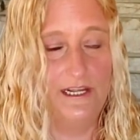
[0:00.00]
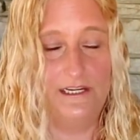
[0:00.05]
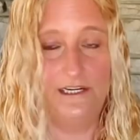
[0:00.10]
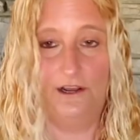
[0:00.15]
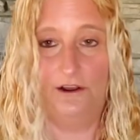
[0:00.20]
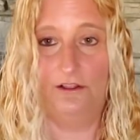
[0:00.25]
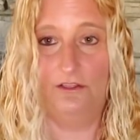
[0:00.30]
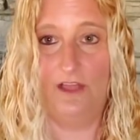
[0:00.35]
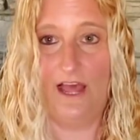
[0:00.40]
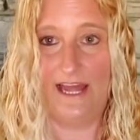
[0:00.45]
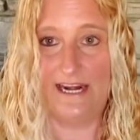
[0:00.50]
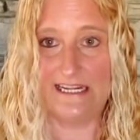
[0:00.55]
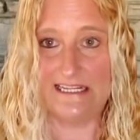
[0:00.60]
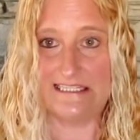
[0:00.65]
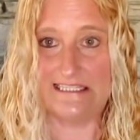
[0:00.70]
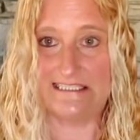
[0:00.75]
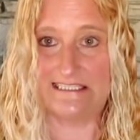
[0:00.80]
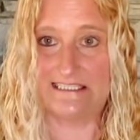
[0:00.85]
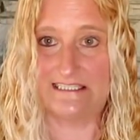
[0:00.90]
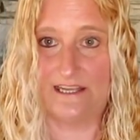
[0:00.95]
Now, a lot
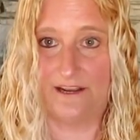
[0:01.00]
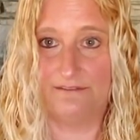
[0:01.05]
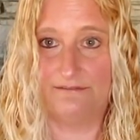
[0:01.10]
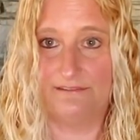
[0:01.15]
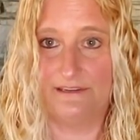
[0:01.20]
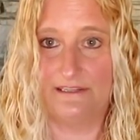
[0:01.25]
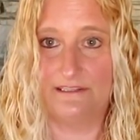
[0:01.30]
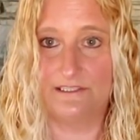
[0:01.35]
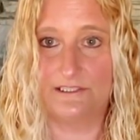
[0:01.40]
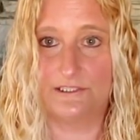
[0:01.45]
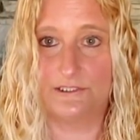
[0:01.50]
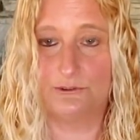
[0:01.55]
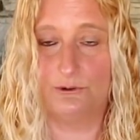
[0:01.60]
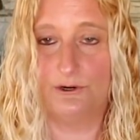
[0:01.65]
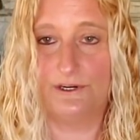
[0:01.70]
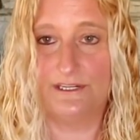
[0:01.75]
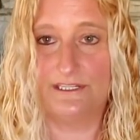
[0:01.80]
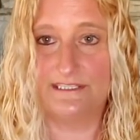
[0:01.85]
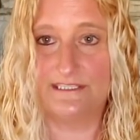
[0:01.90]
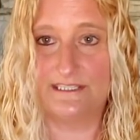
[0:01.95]
of the stuff in the
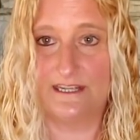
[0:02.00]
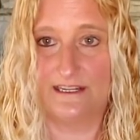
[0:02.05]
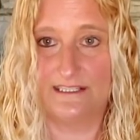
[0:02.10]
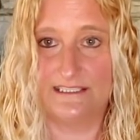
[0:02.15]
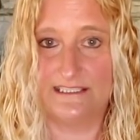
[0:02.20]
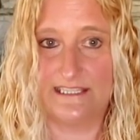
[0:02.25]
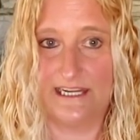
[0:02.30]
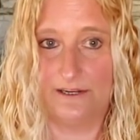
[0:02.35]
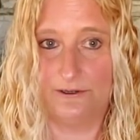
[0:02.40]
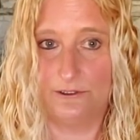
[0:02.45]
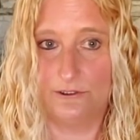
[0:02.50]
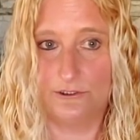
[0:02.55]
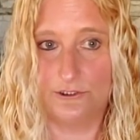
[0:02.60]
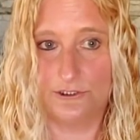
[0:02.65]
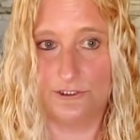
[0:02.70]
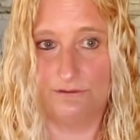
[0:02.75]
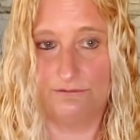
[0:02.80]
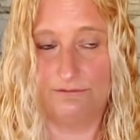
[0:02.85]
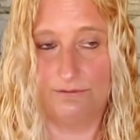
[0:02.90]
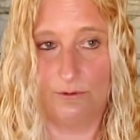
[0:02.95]
store is on sale,
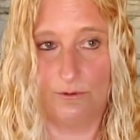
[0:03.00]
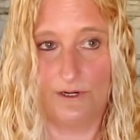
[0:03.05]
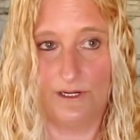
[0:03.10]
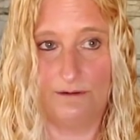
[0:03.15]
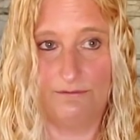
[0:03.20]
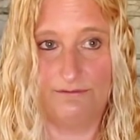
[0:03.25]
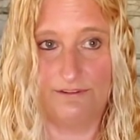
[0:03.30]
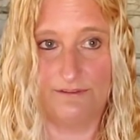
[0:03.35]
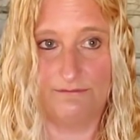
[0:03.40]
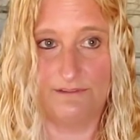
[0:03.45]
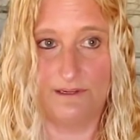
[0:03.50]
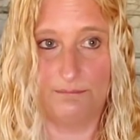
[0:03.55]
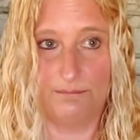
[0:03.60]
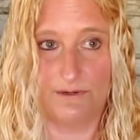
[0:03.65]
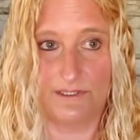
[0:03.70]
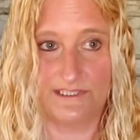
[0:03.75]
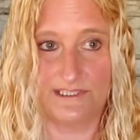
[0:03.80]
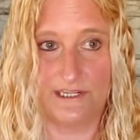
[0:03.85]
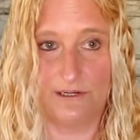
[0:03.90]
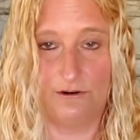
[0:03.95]
usually 40,
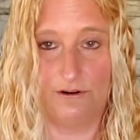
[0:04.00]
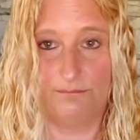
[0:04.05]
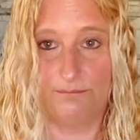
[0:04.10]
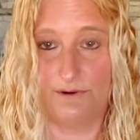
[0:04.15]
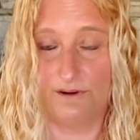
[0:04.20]
50% off.